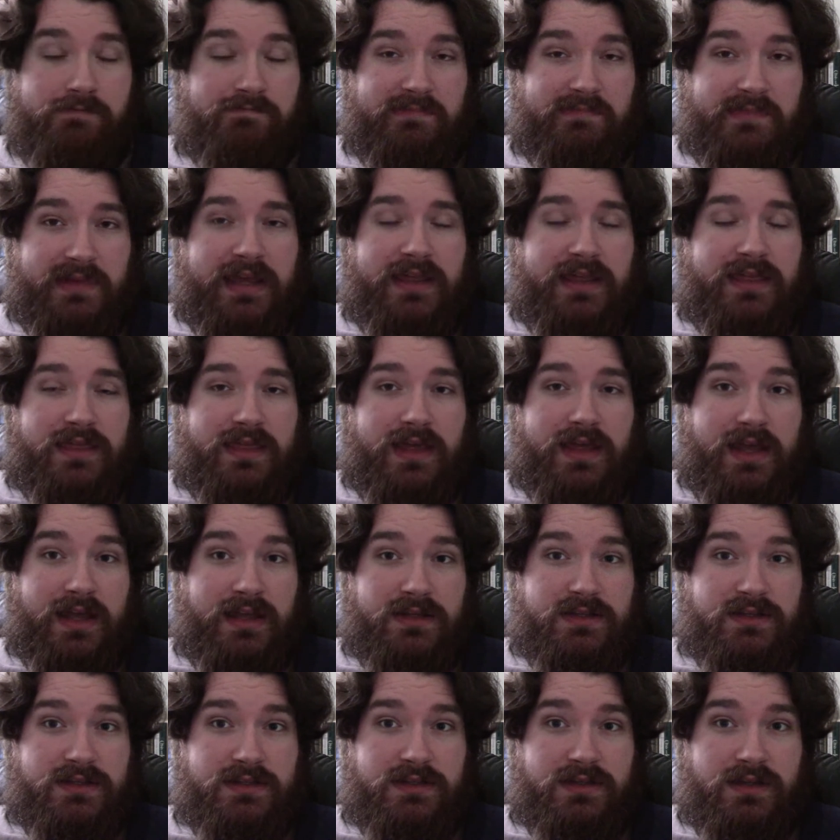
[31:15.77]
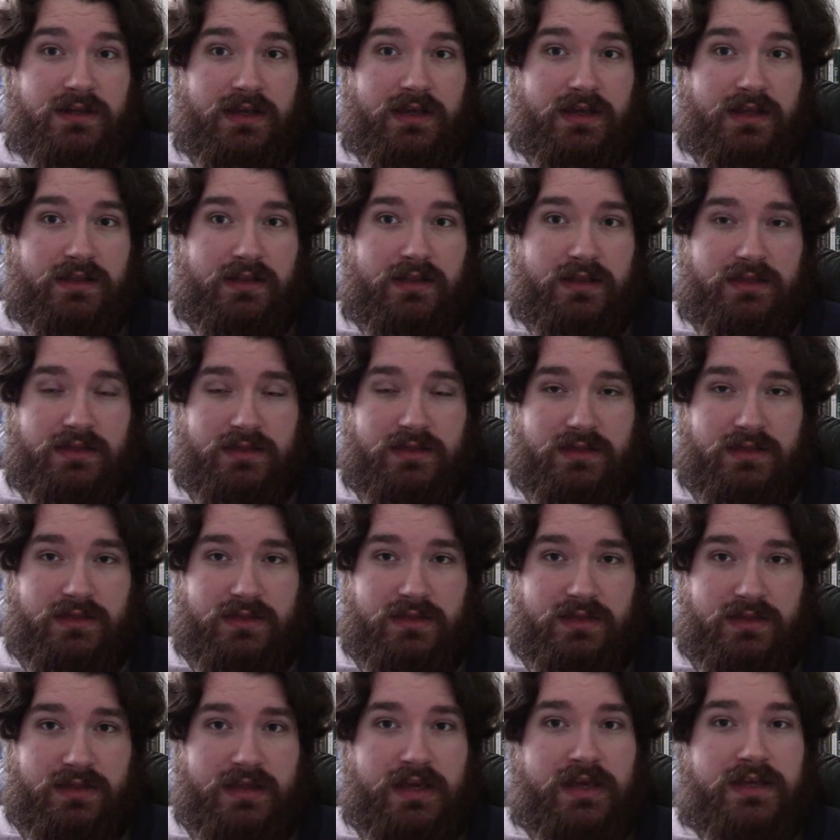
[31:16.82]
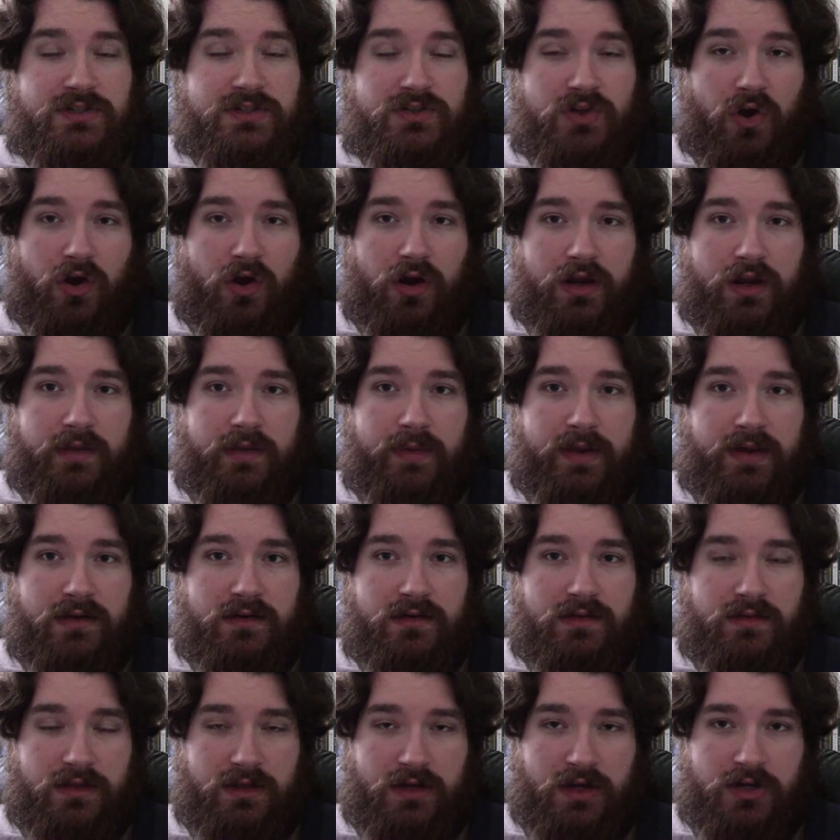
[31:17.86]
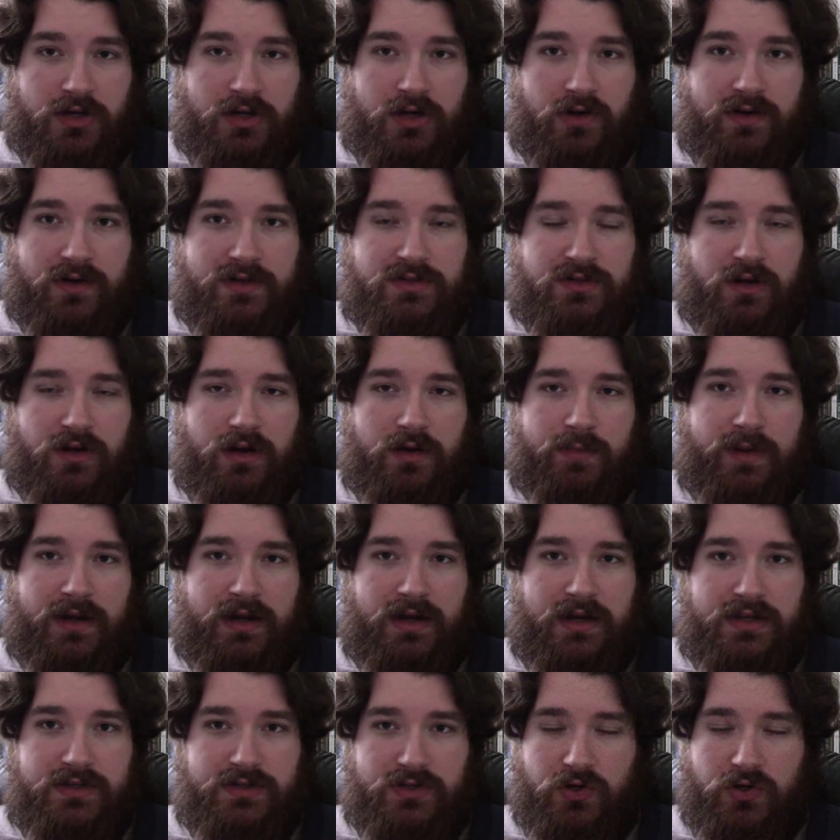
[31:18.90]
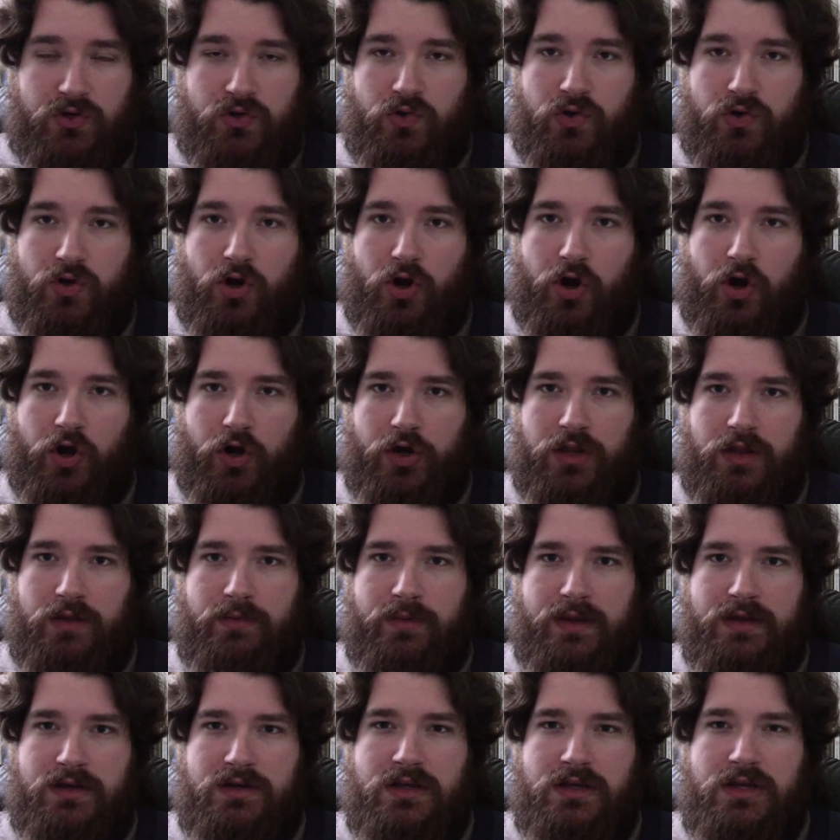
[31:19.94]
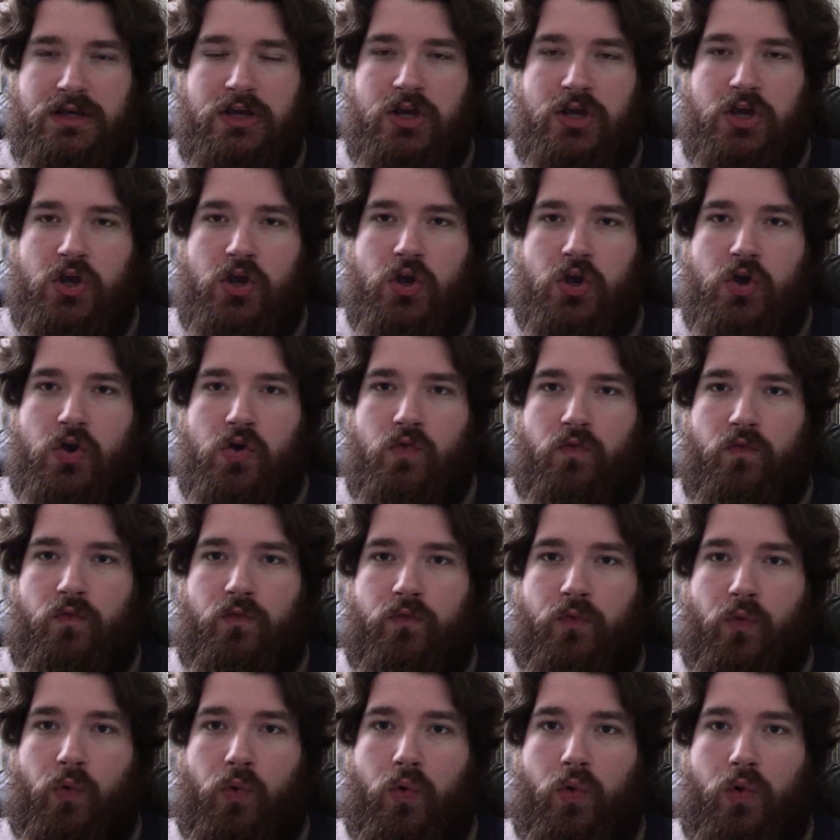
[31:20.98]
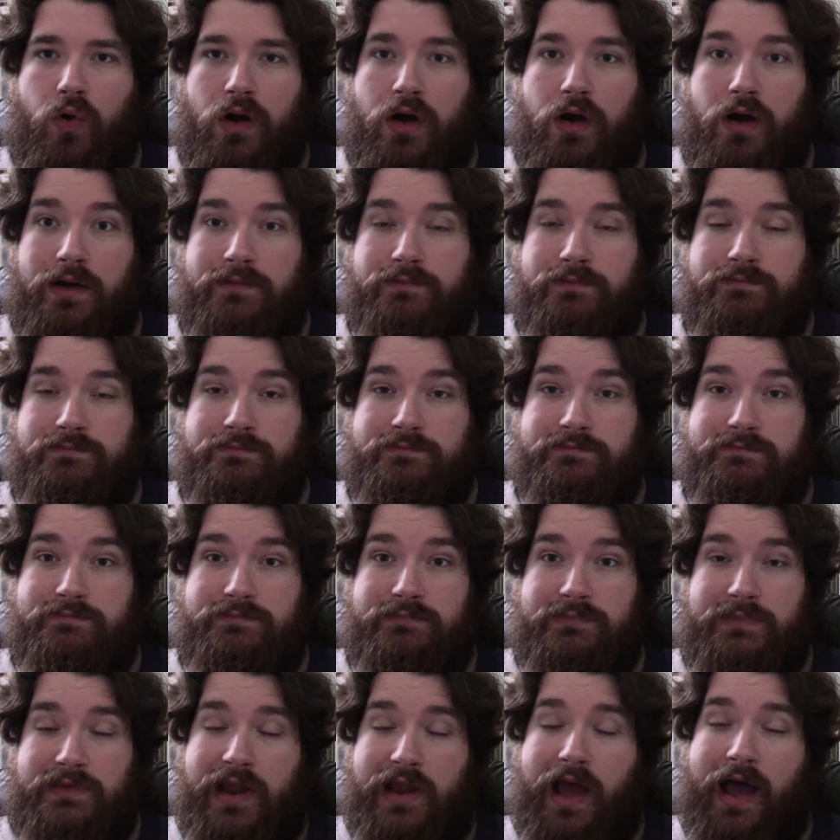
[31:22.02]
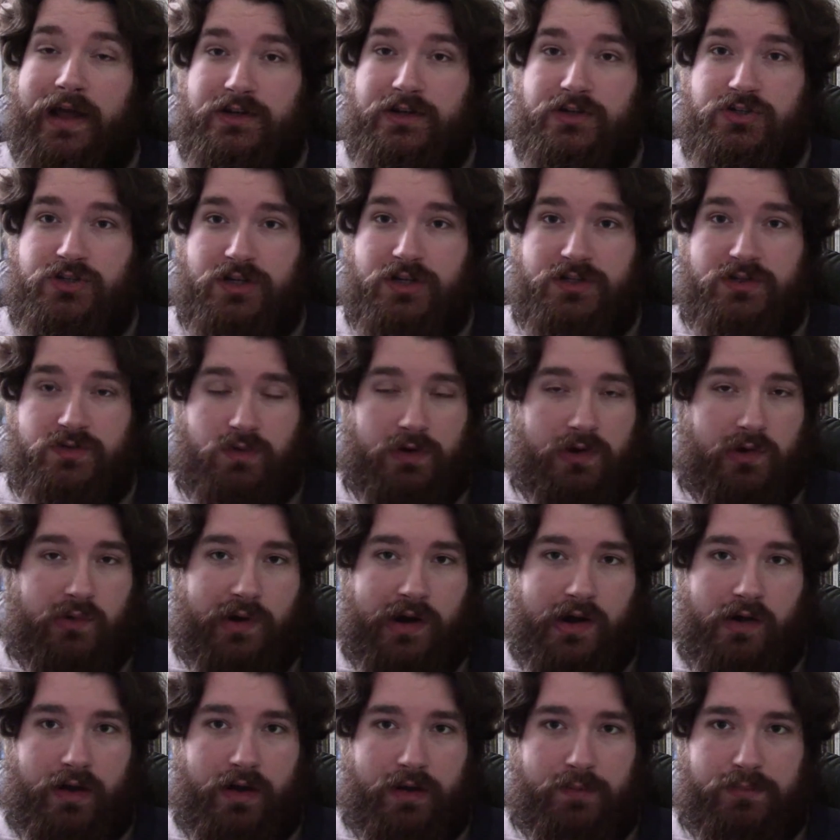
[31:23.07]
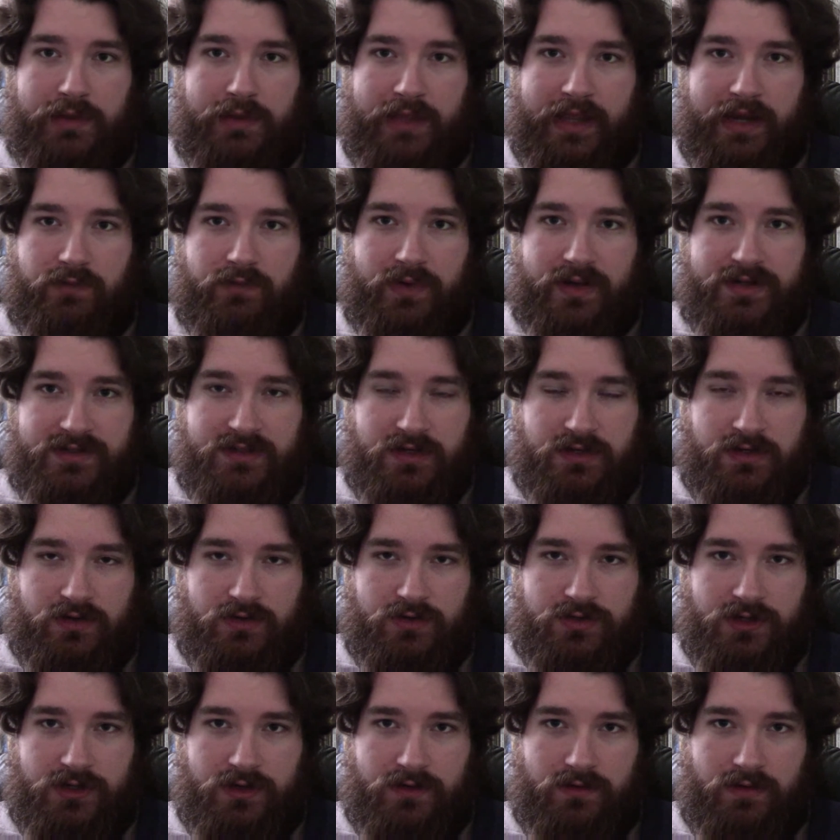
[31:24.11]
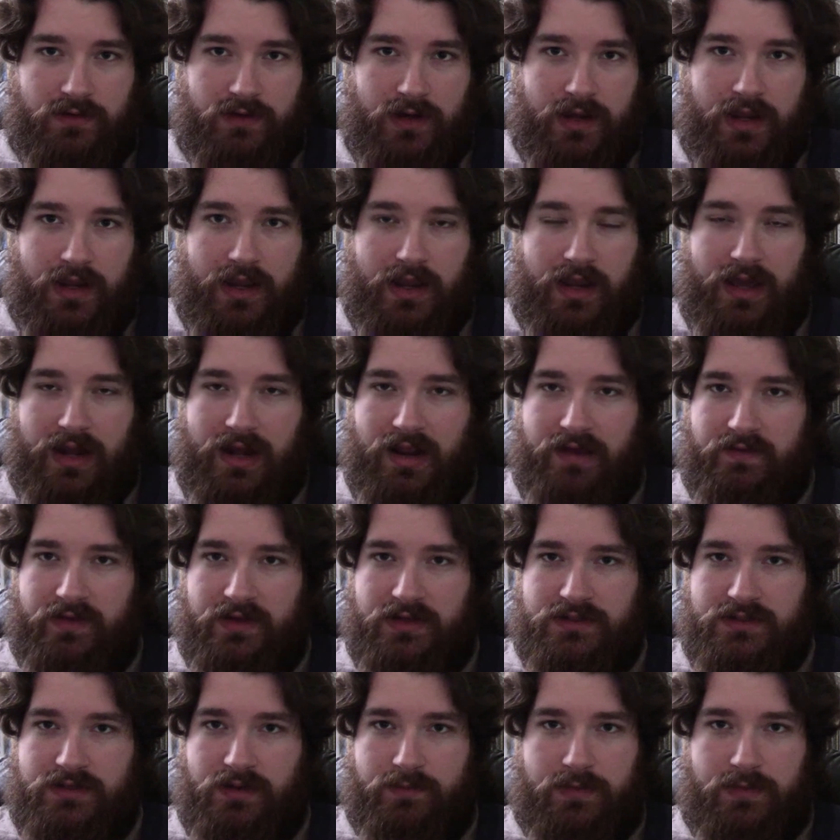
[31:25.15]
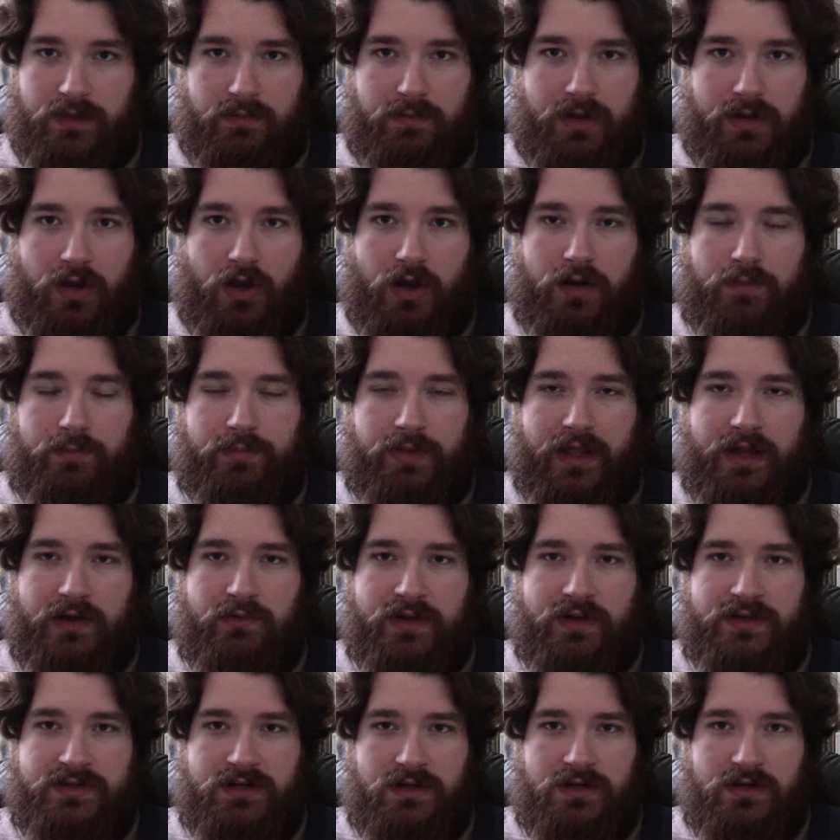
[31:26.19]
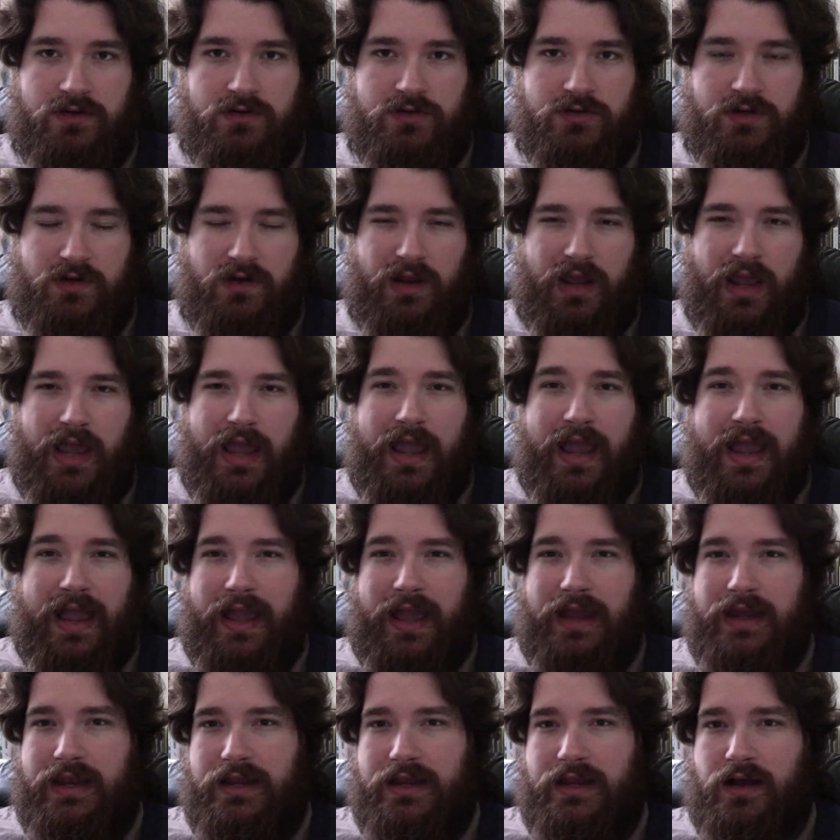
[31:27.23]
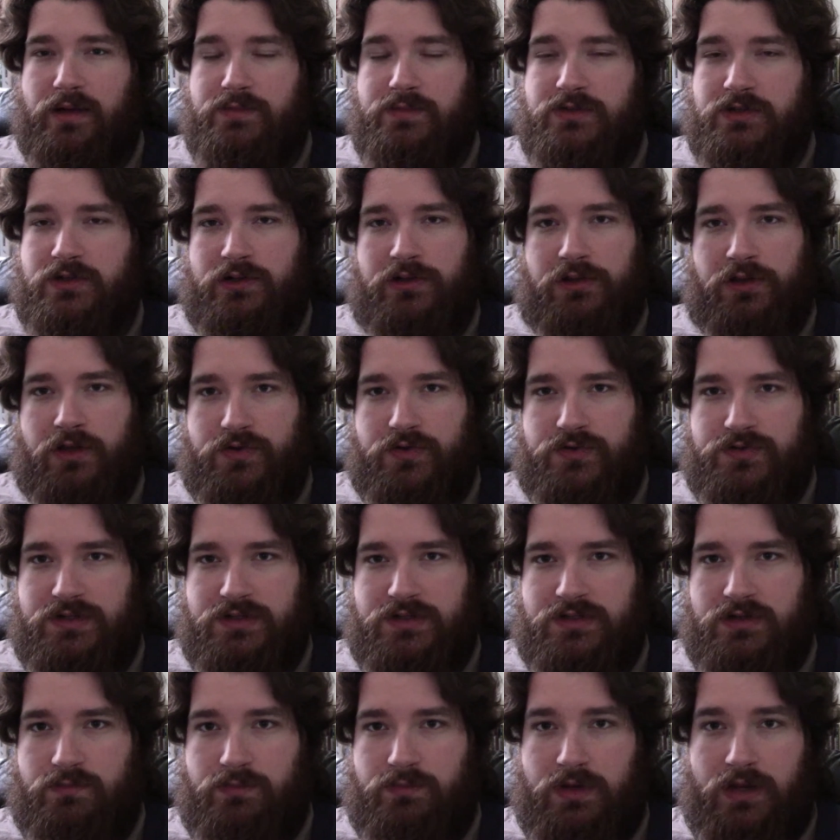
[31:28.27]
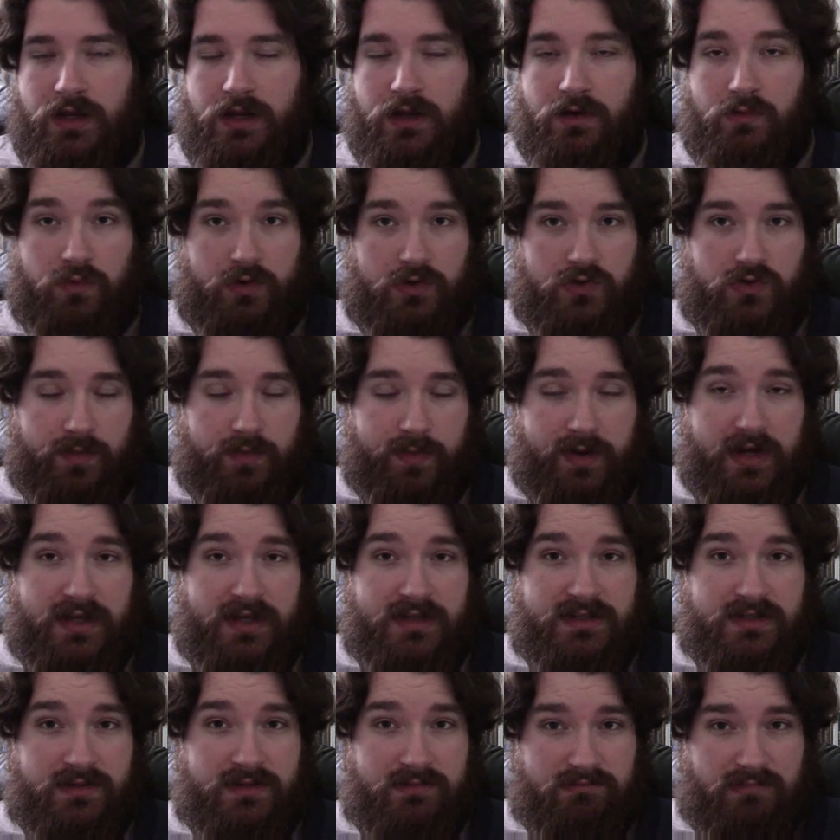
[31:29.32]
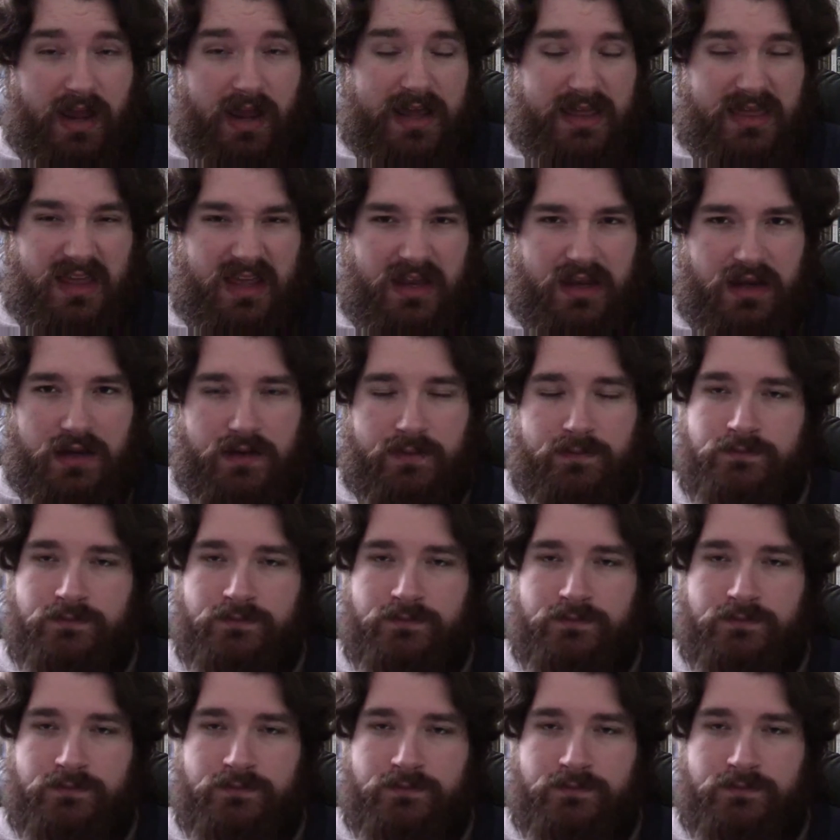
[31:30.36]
He thinks that this argument, the deterrence argument, is a good argument for not just requiring plain restitution and having something beyond plain restitution. And he comes closest to being a retributist, I think,